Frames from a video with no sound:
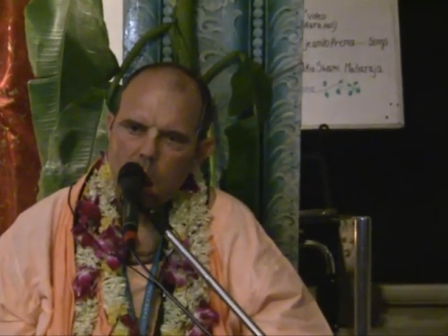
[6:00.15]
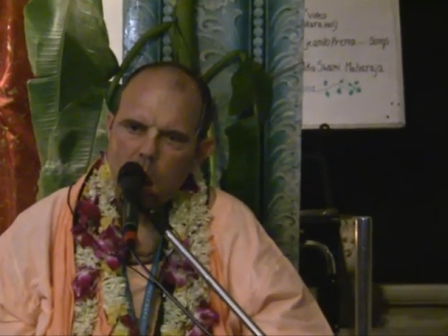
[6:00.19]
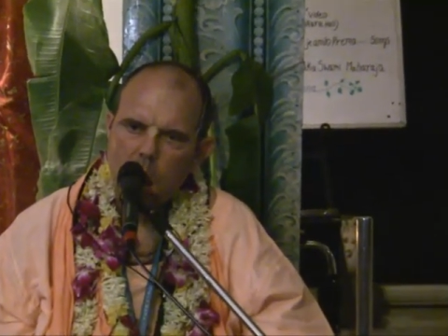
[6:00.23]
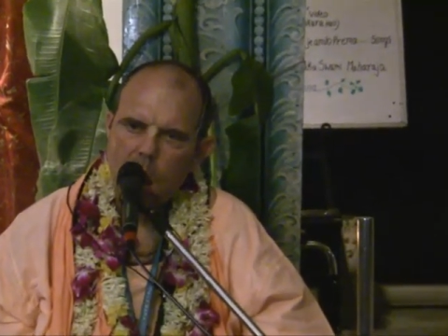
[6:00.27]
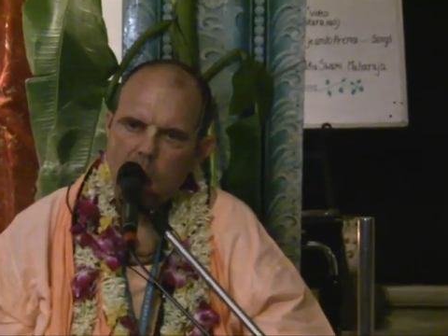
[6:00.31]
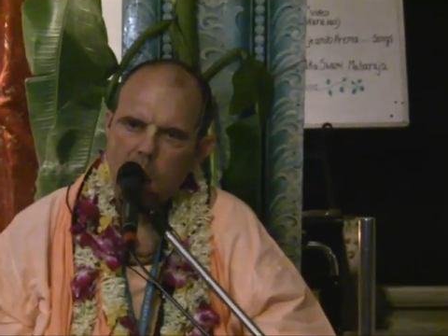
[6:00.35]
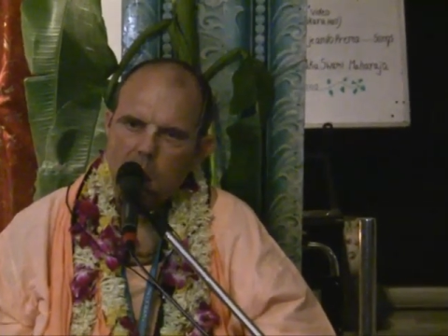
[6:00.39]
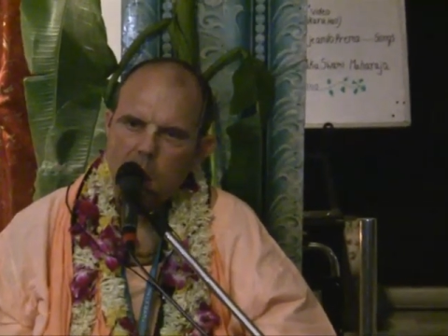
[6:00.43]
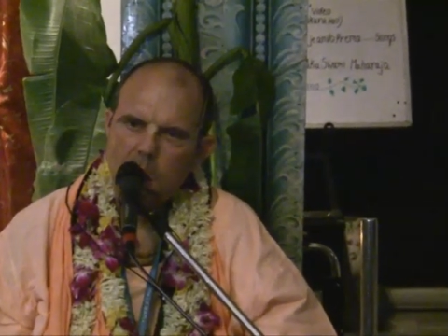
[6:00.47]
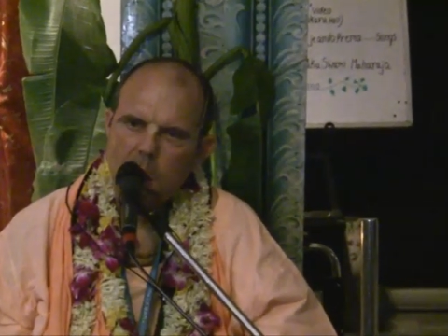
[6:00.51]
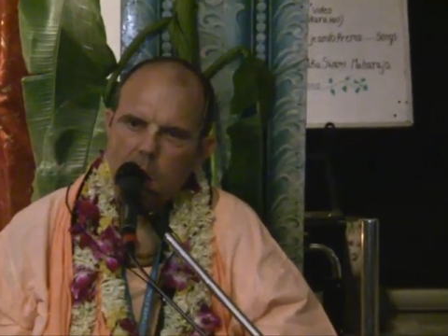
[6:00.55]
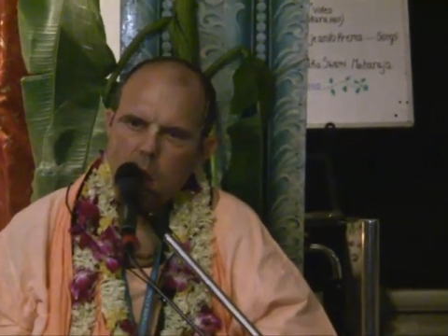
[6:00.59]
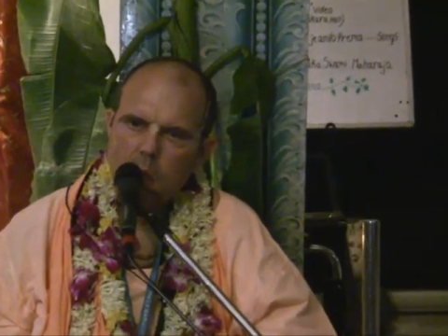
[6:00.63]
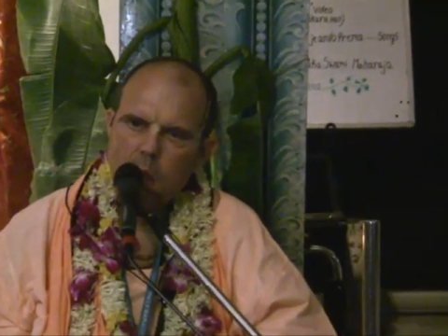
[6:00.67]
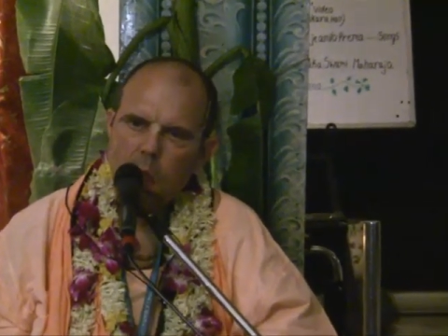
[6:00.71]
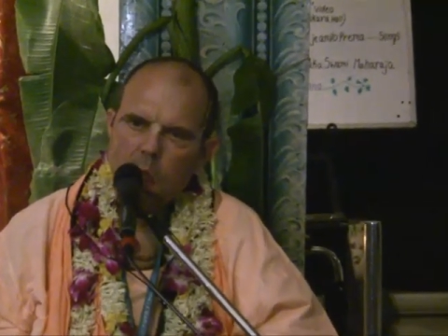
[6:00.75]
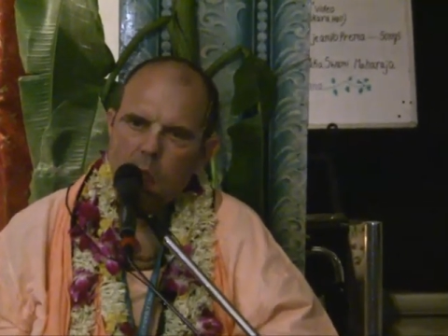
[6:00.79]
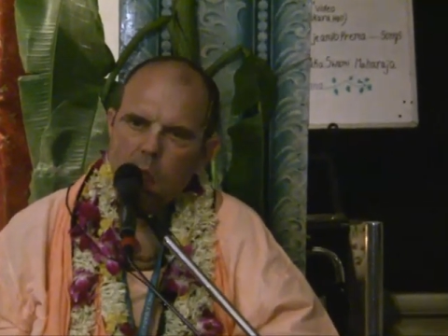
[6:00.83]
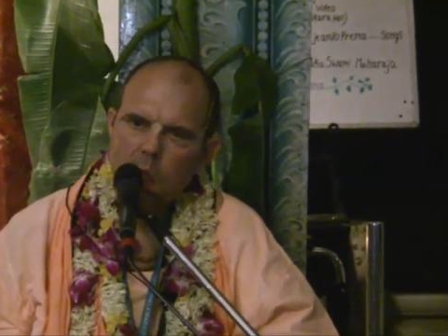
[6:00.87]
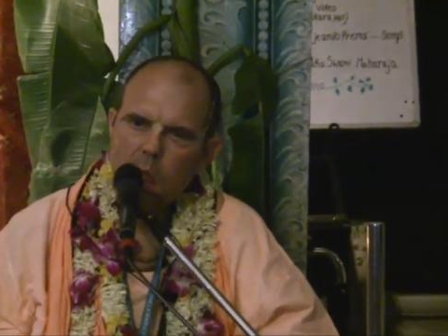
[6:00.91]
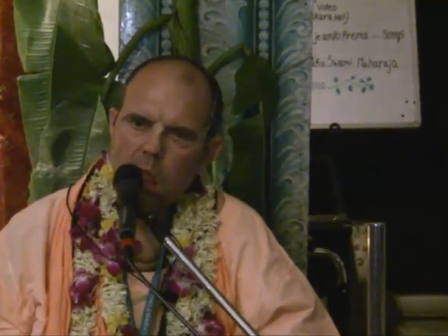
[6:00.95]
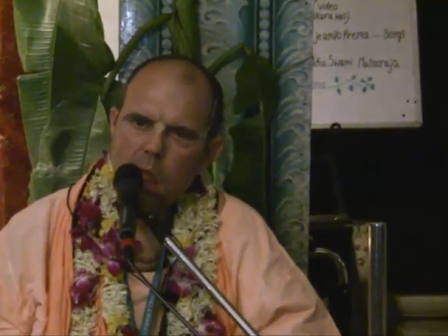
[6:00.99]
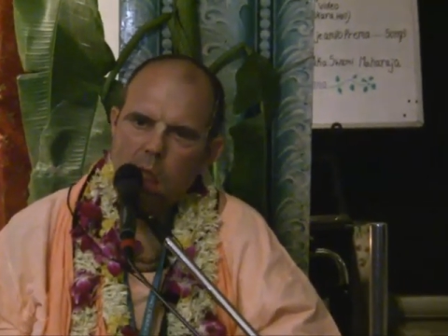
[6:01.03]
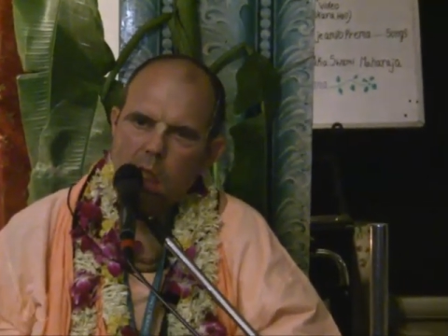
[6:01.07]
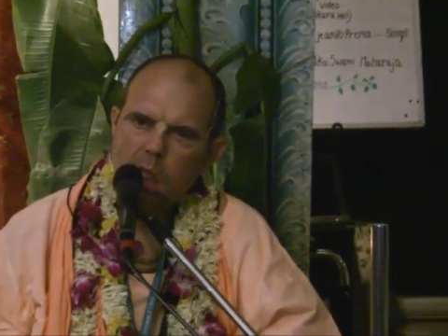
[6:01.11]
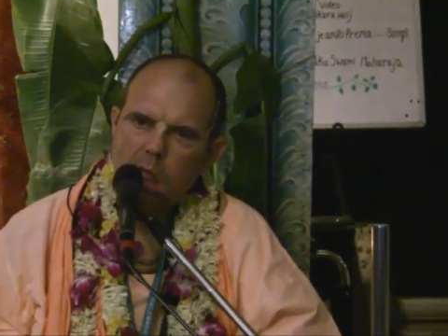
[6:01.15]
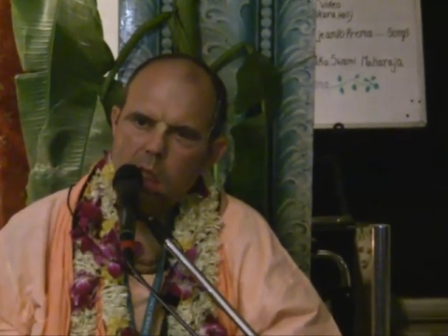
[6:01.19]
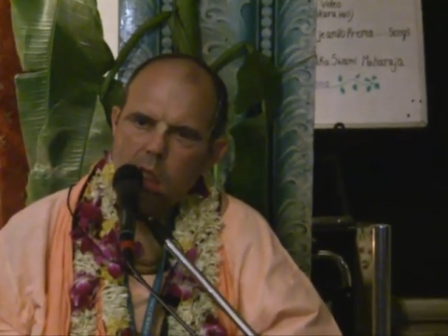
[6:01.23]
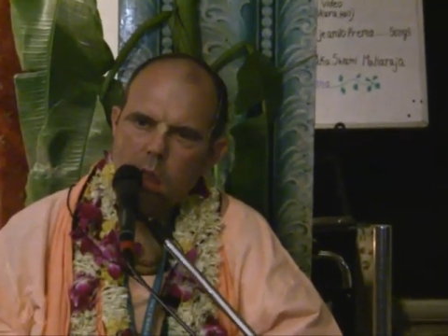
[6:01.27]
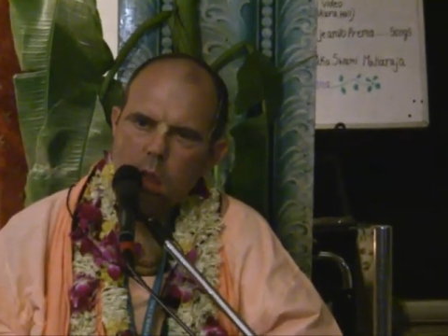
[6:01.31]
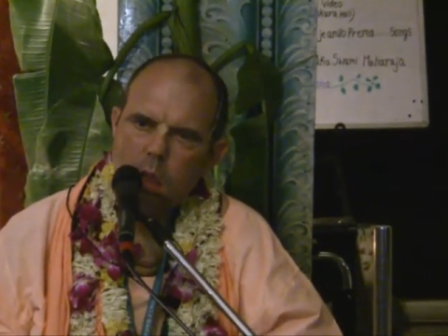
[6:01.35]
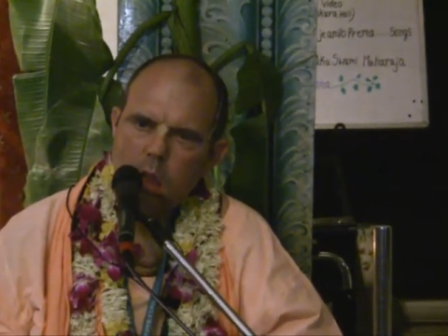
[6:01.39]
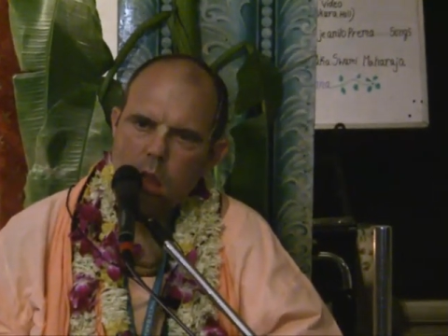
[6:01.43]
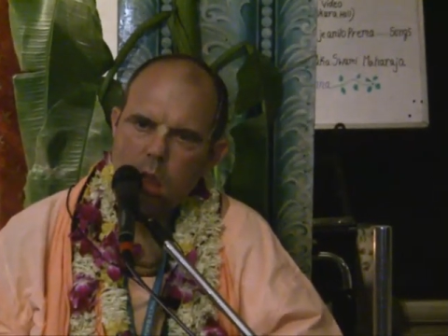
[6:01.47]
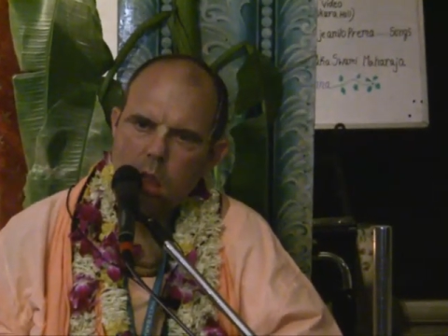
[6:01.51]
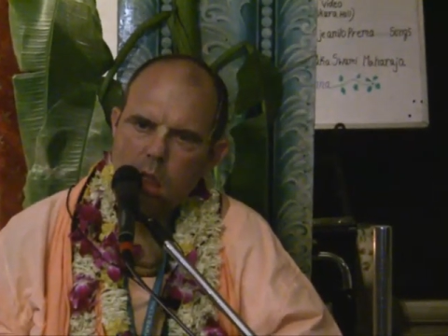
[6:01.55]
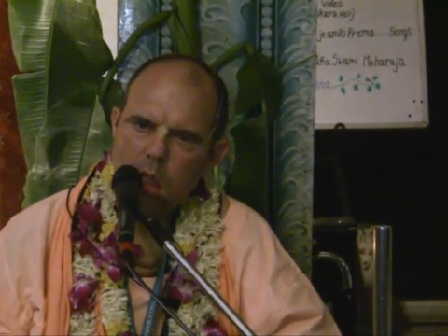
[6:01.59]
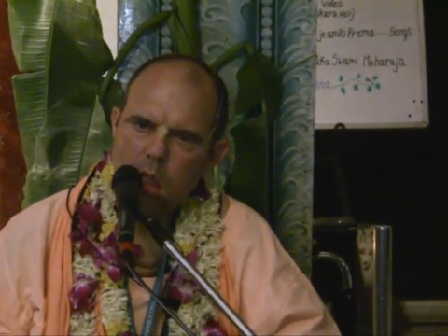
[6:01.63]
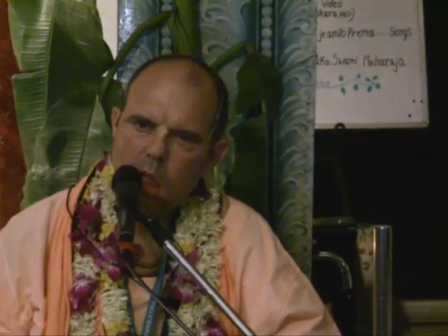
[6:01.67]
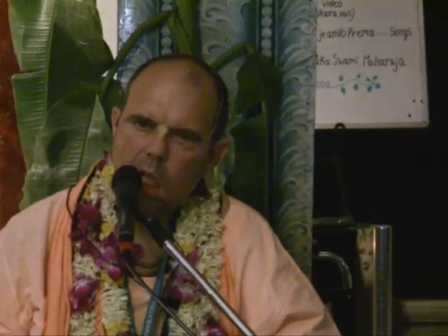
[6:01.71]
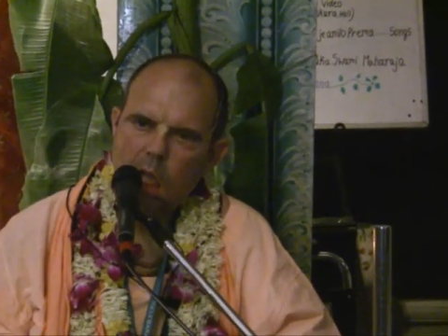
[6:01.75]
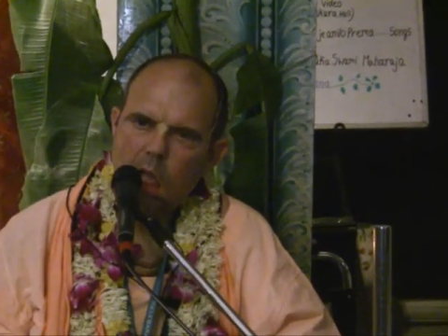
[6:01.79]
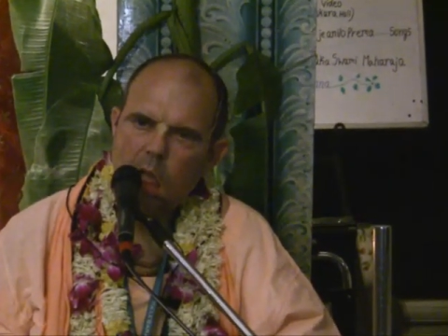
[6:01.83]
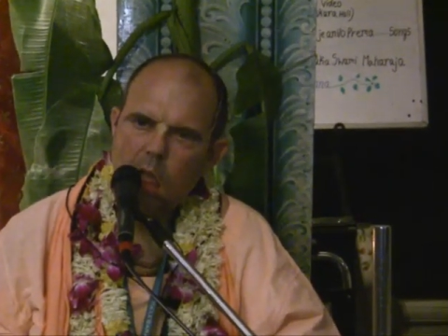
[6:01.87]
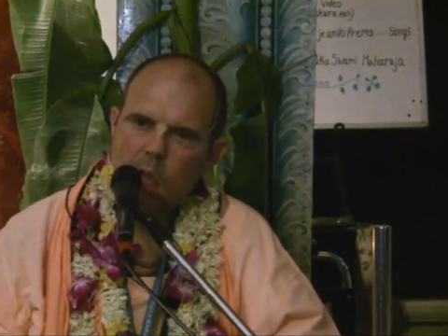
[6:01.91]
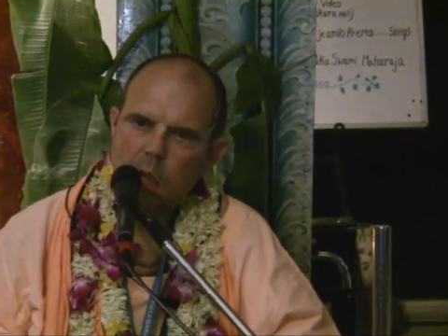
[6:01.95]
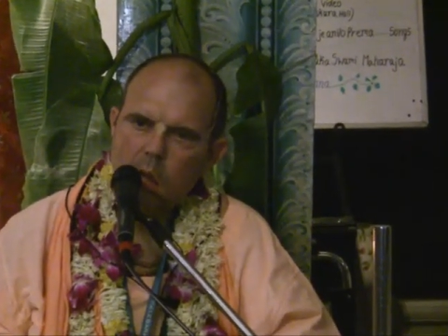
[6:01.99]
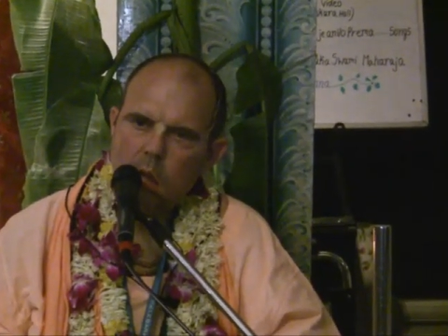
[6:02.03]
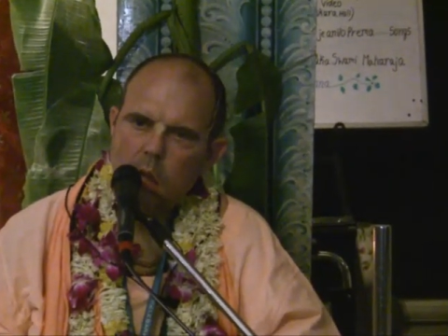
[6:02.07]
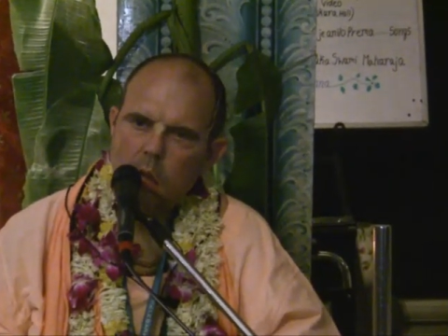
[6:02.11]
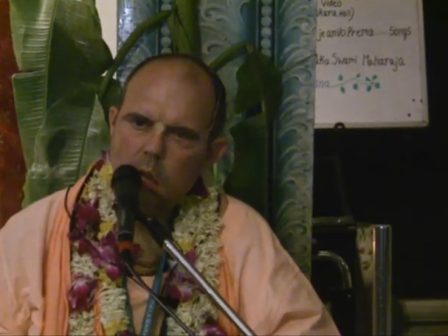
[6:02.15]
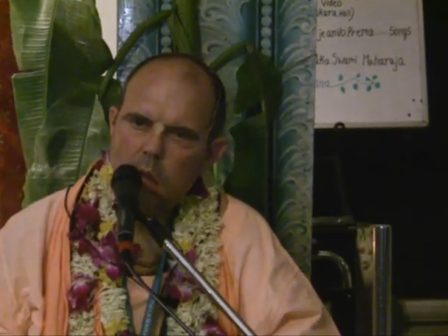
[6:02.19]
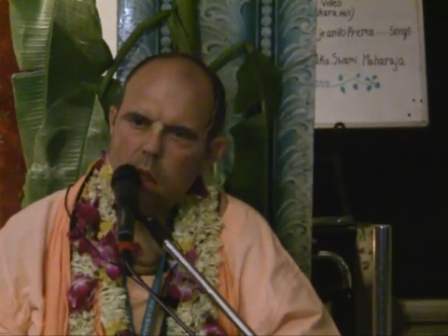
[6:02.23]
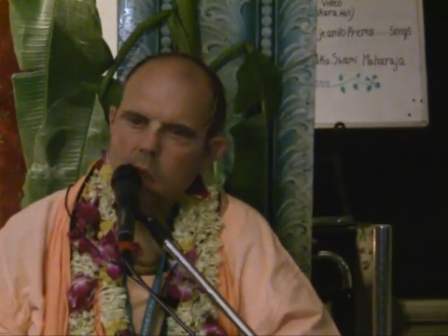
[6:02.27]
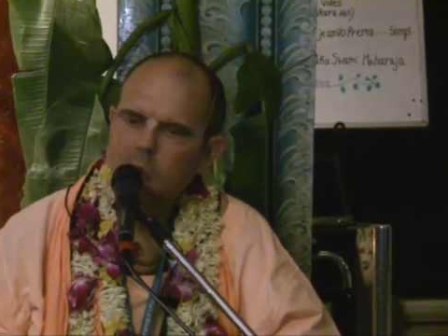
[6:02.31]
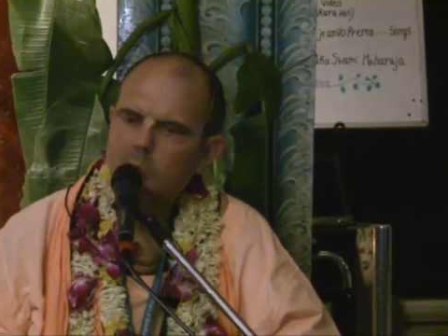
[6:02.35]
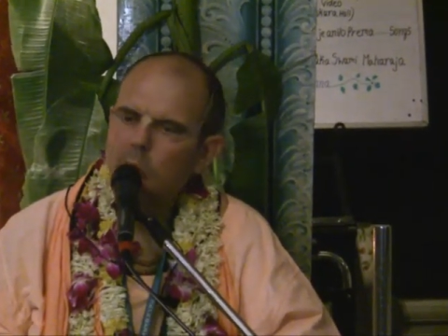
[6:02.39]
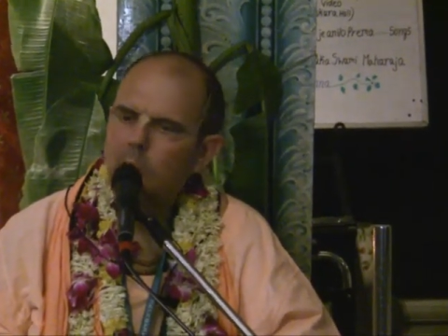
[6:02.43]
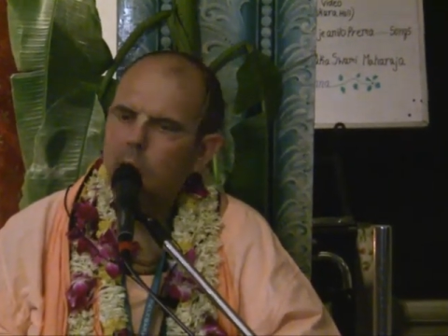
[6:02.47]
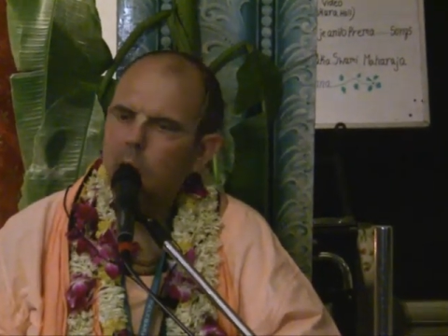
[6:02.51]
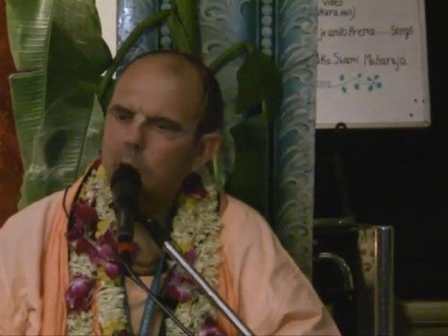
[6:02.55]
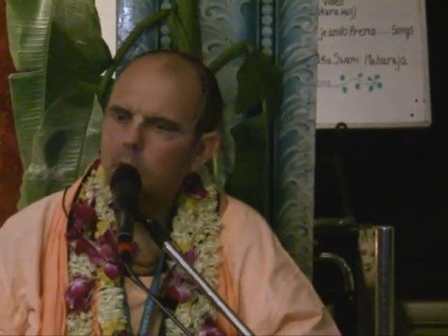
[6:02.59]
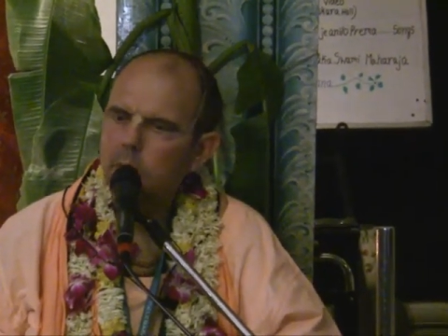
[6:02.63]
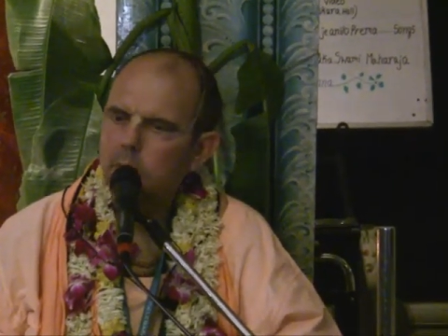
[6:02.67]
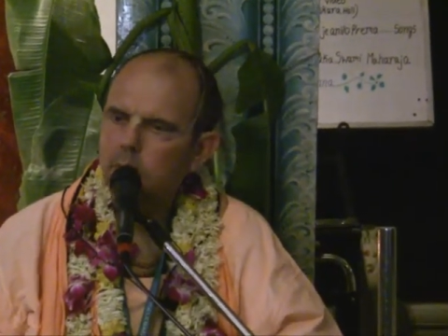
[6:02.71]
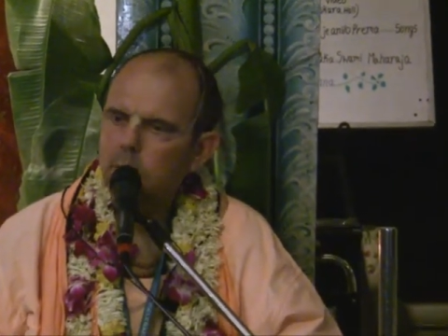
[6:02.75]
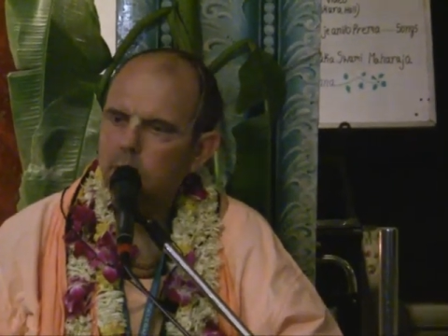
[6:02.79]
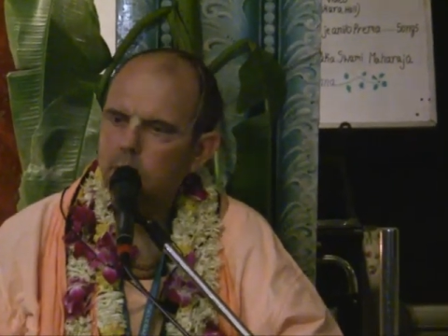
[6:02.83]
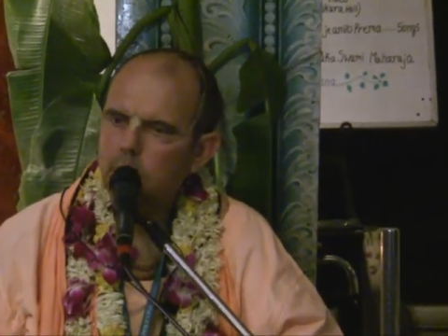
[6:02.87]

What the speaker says: His divine grace to stay in Vrindavan